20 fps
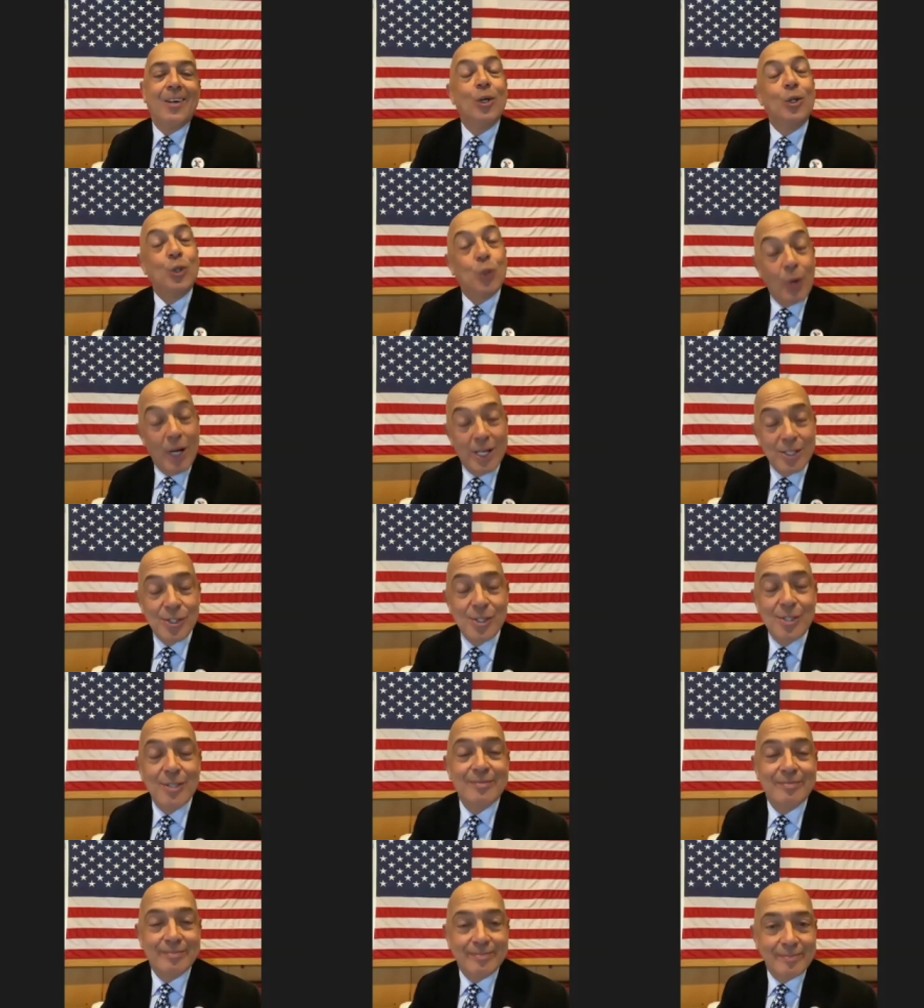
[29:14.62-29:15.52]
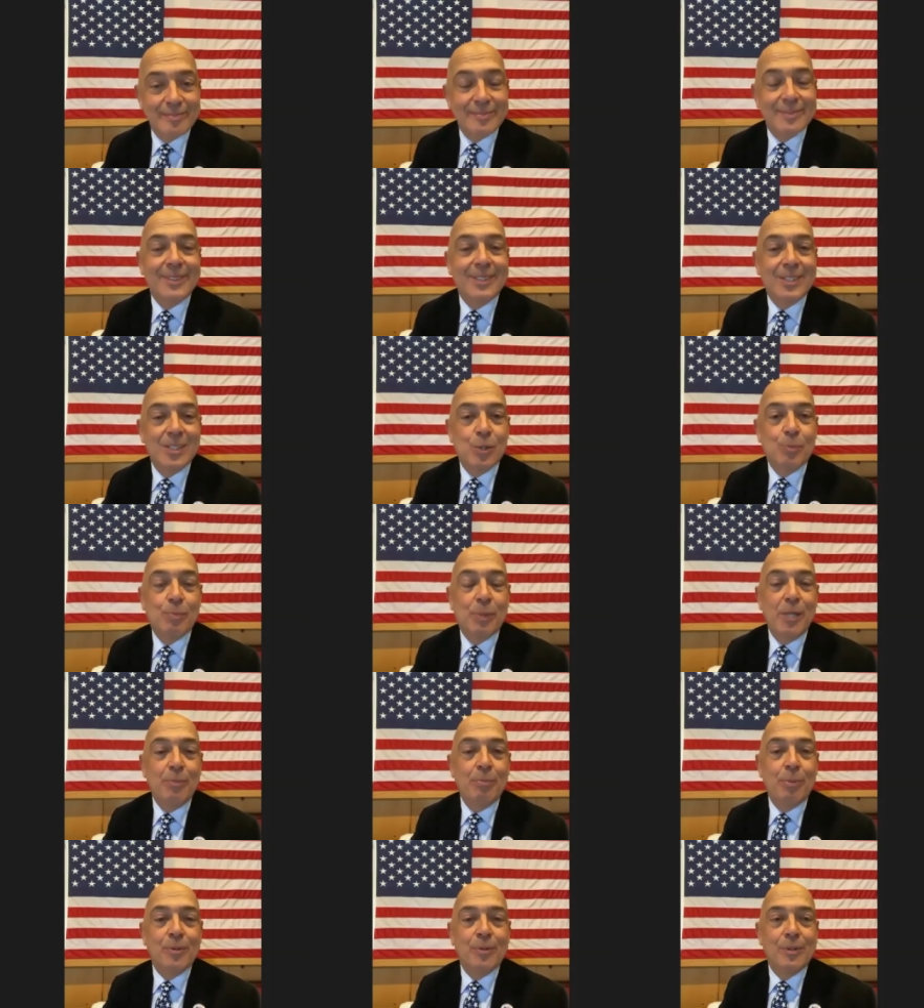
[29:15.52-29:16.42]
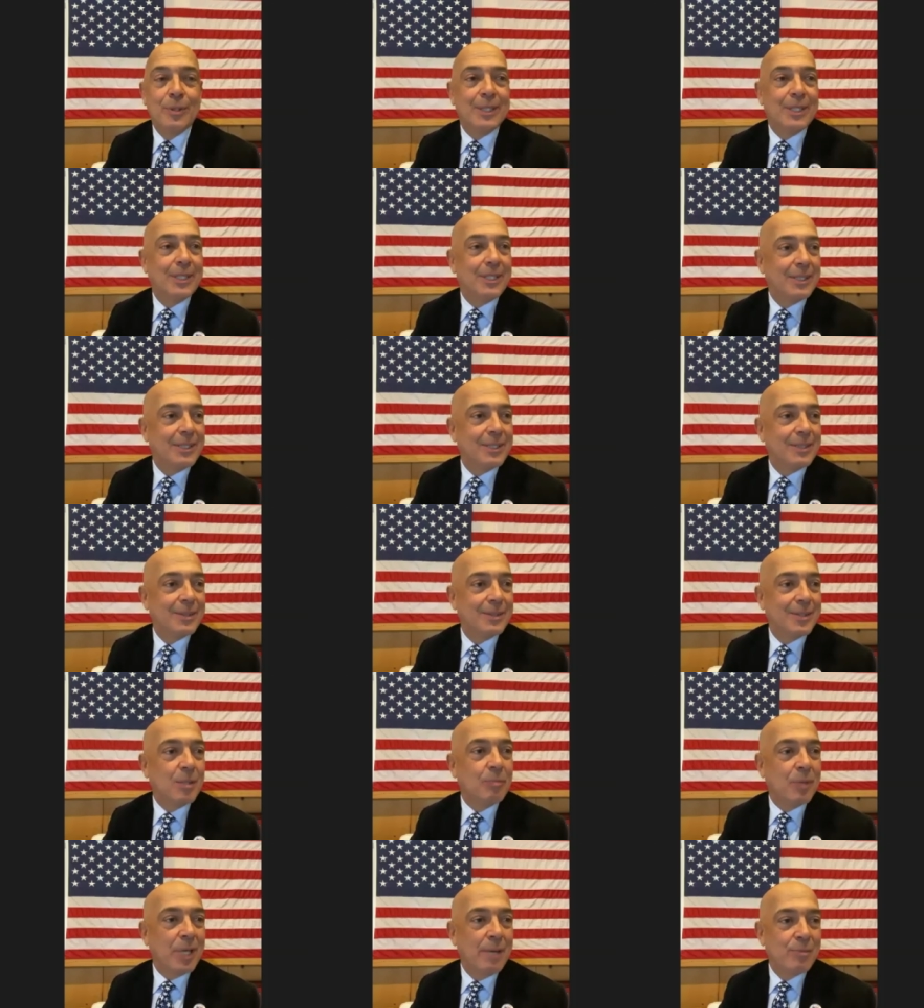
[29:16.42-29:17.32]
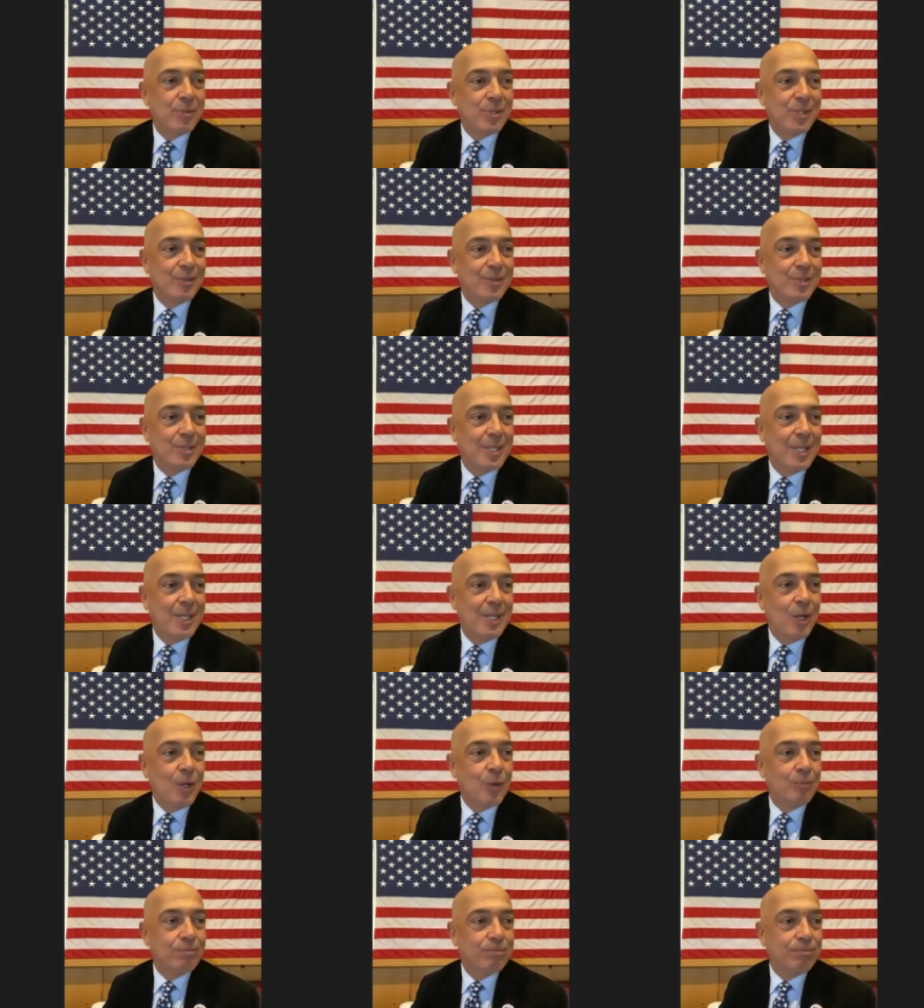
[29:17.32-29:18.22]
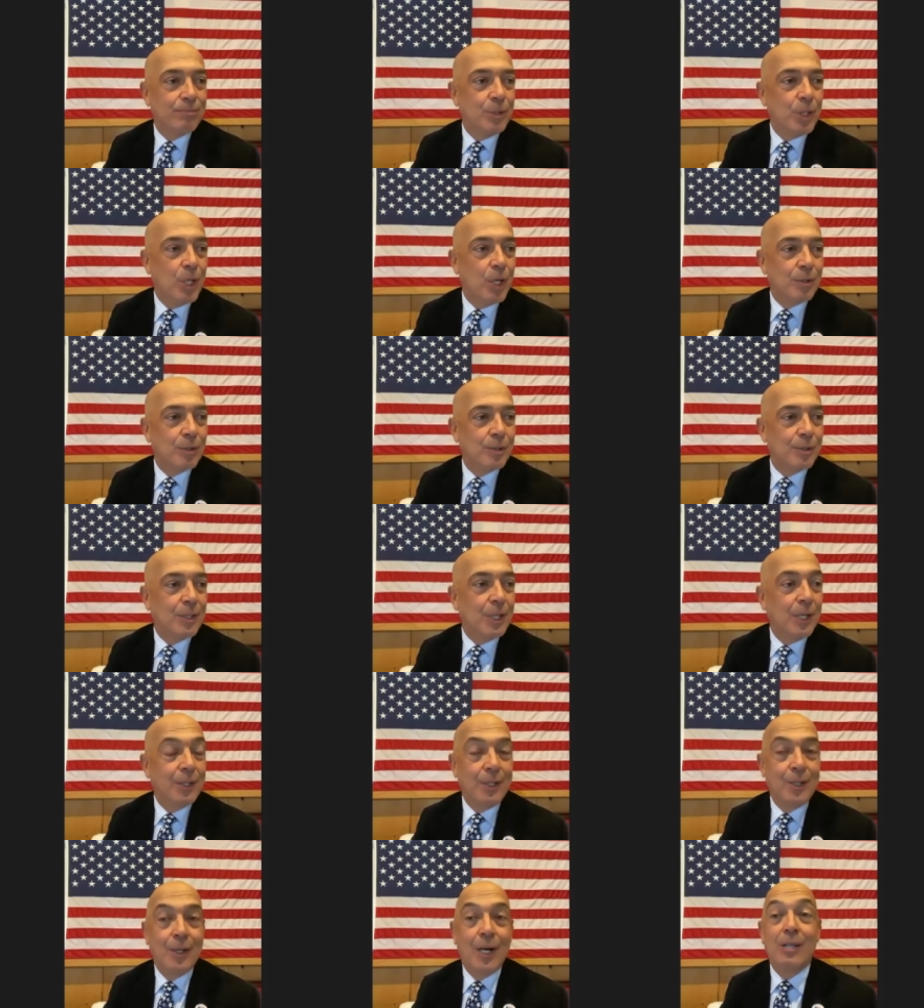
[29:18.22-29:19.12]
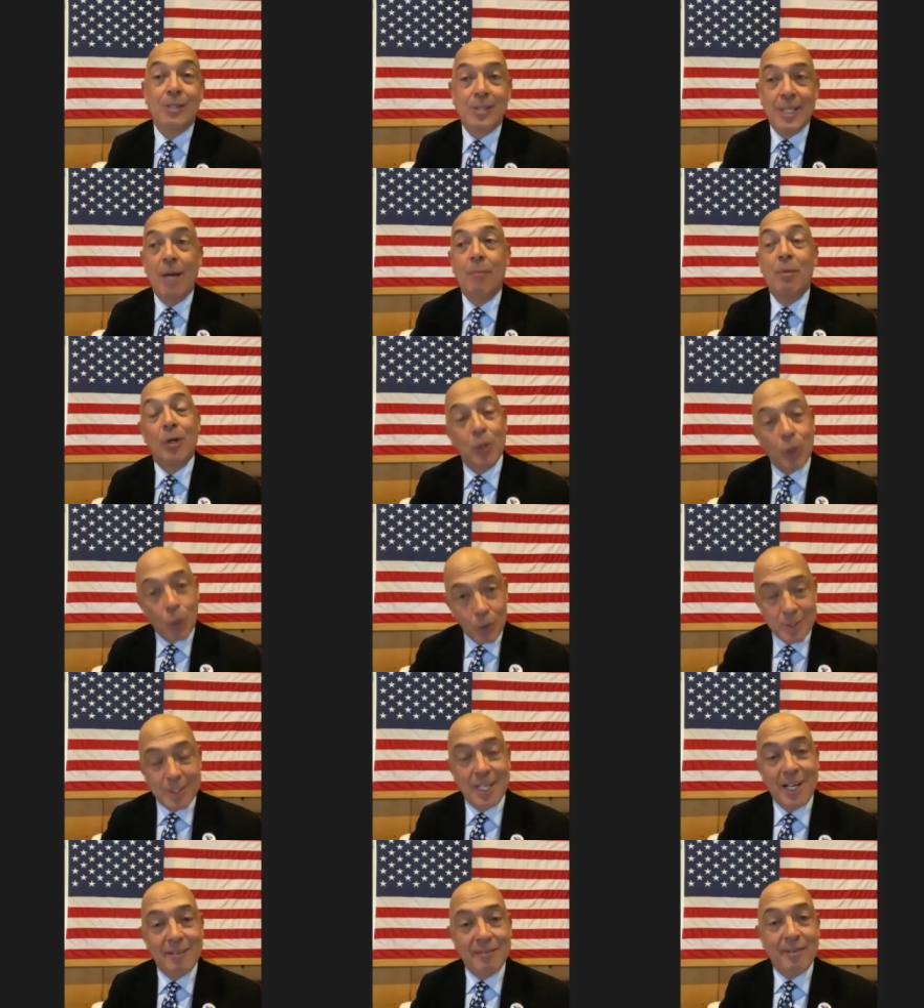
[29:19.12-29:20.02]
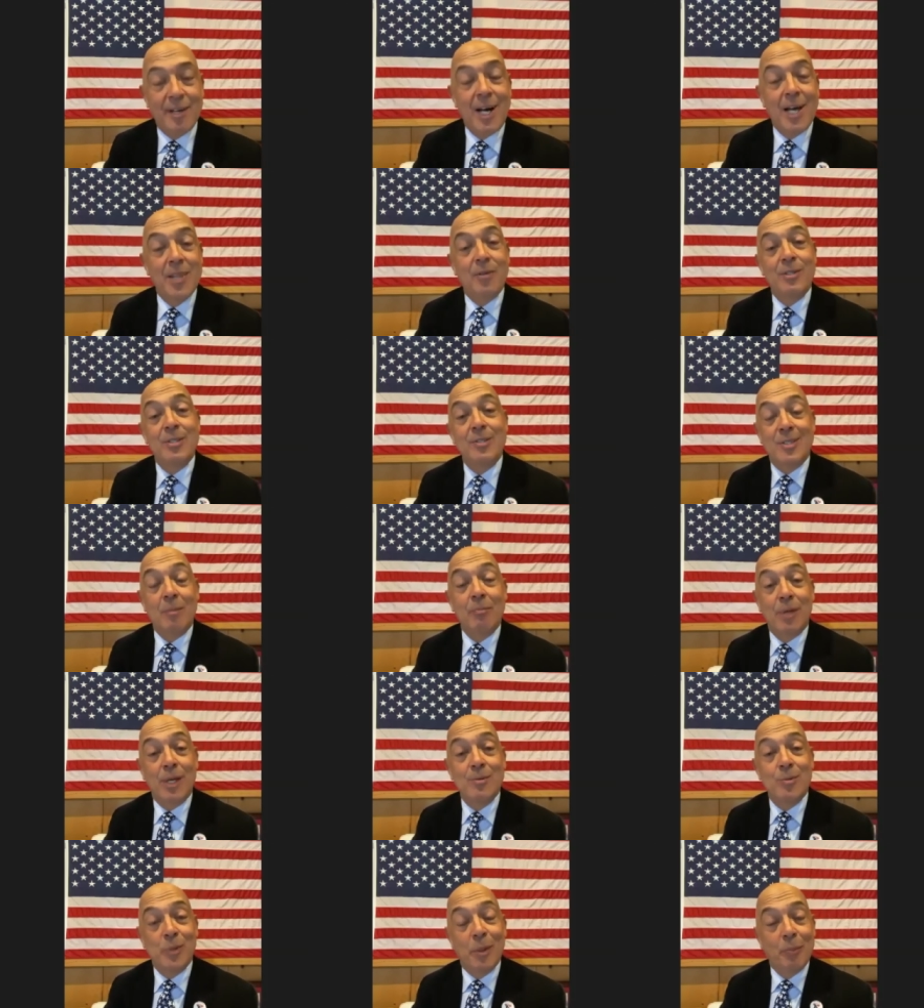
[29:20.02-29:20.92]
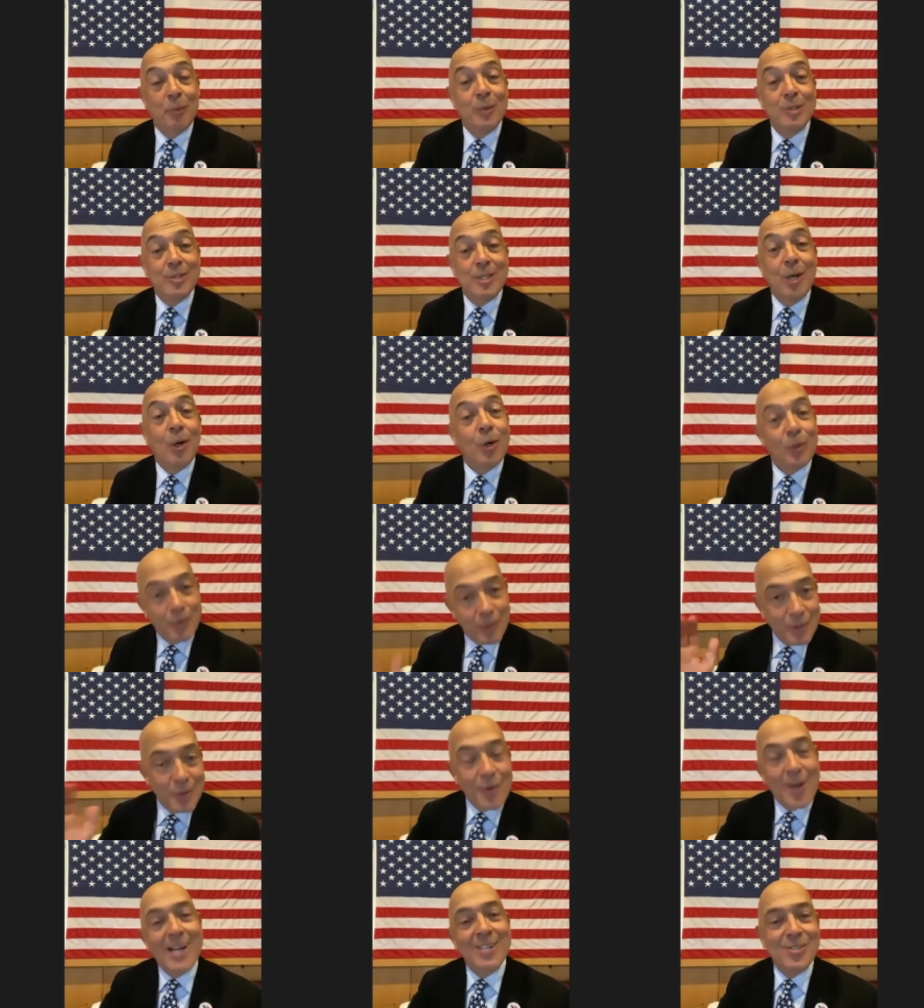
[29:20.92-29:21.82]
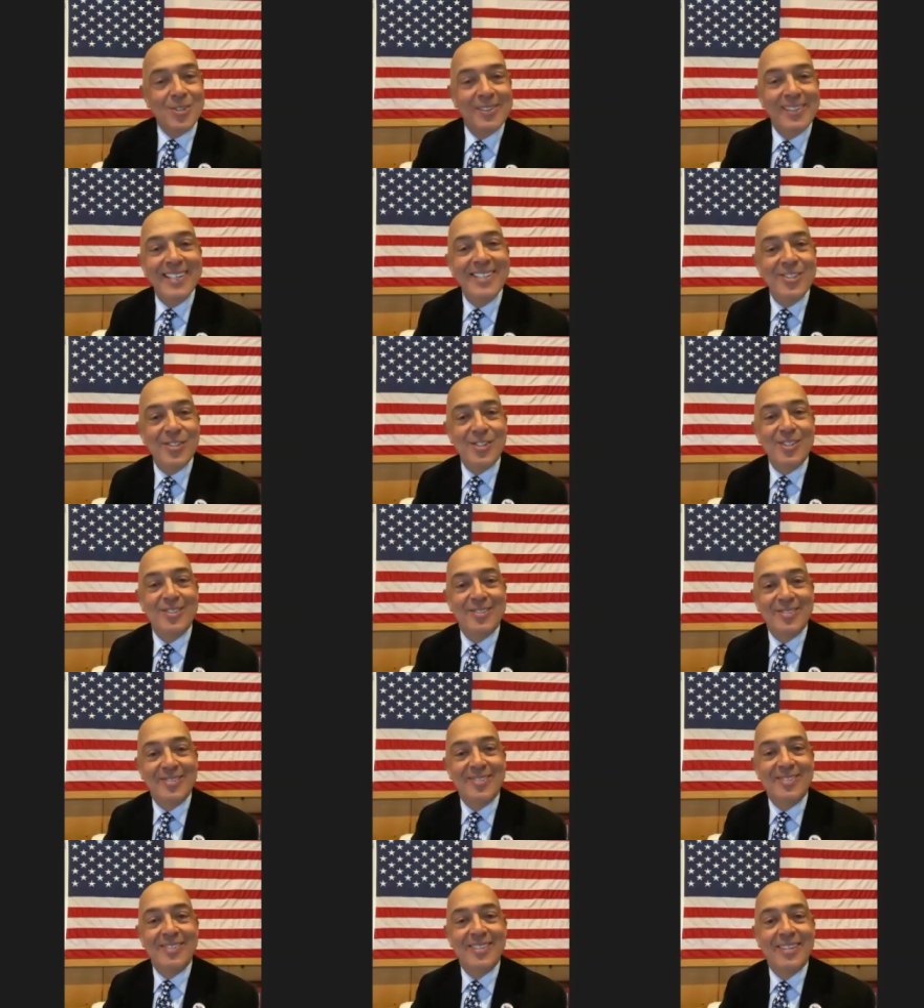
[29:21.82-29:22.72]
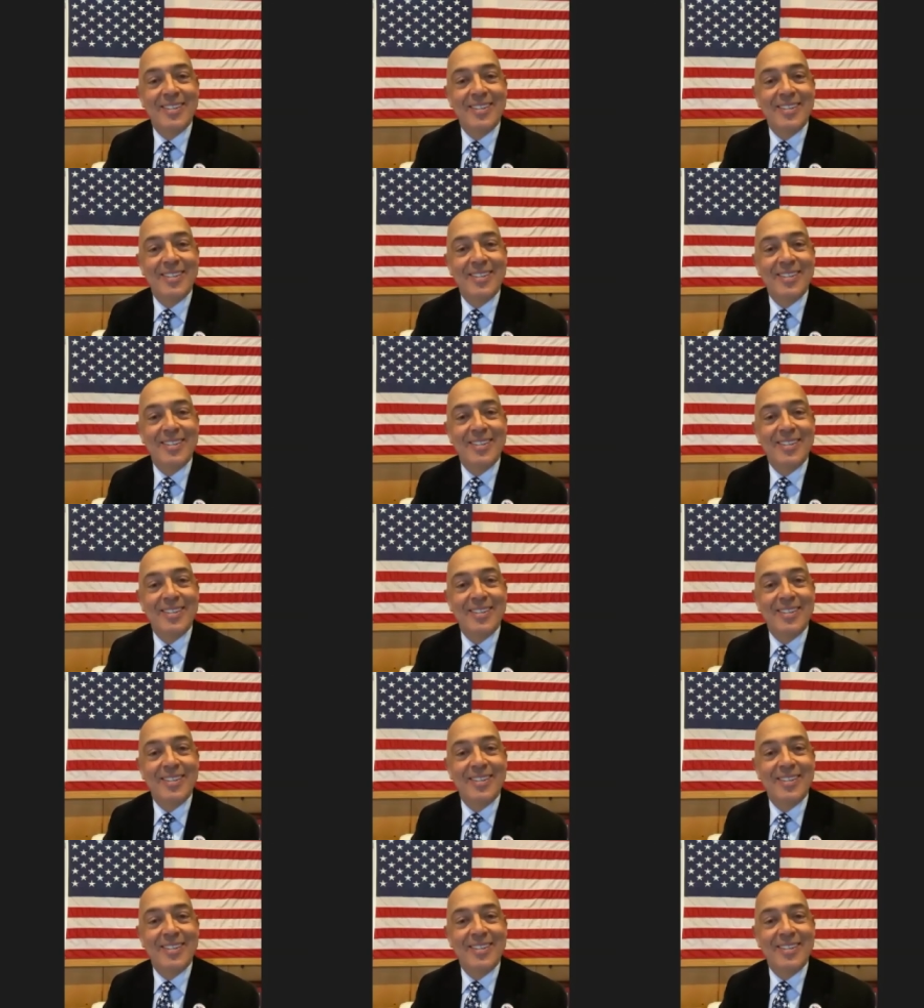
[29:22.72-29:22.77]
question, because people uh, sometimes they'll say, "Oh, you know, you know," I'll say, "I'm a gold star father," and sometimes people would say, "Oh, congratulations," hmm.